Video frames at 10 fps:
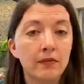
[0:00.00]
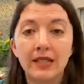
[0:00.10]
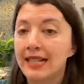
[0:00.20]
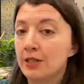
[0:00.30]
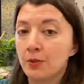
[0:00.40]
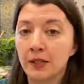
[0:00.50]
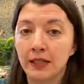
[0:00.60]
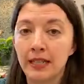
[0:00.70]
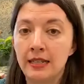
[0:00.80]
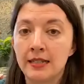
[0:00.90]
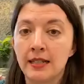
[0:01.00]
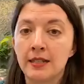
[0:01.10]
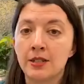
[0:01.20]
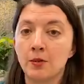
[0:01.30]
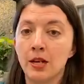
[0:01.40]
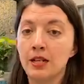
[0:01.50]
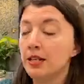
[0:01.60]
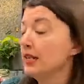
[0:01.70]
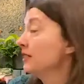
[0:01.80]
It's really easy. So what you need to